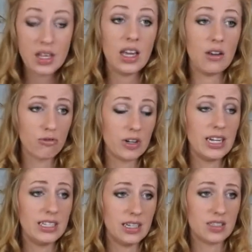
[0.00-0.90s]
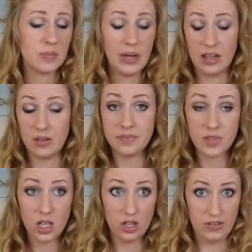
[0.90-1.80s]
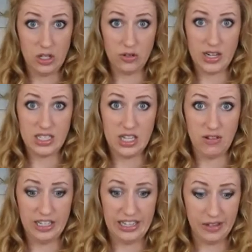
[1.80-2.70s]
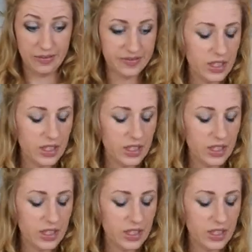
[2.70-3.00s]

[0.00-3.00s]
it really does smell of Earl Grey tea right now.